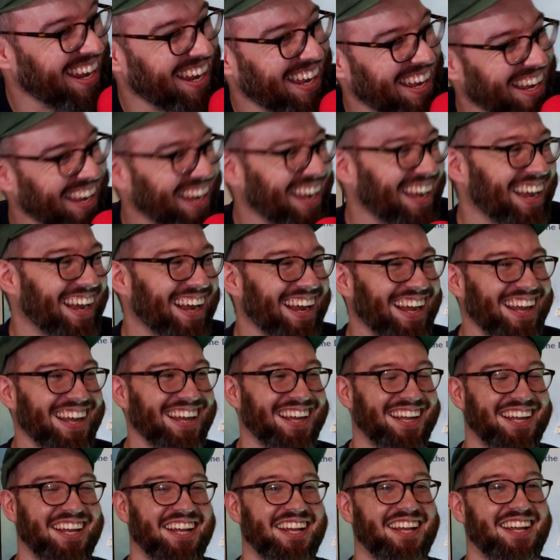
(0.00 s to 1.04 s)
I
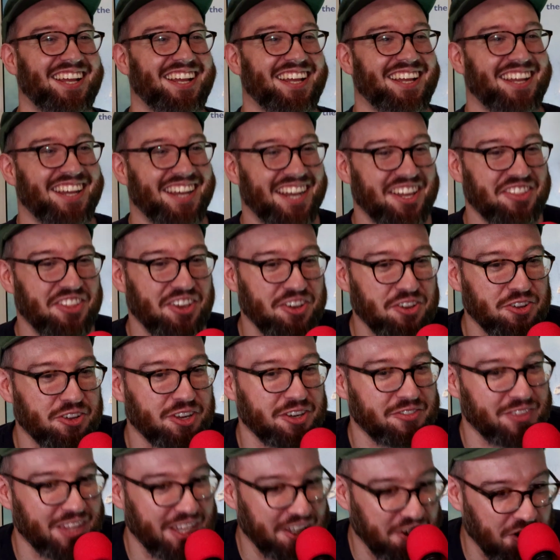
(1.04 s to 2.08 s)
thought you were
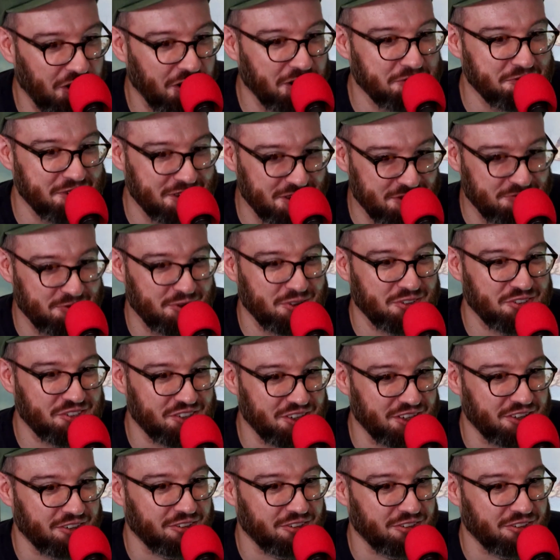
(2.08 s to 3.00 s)
gonna be like, call him on his bullshit,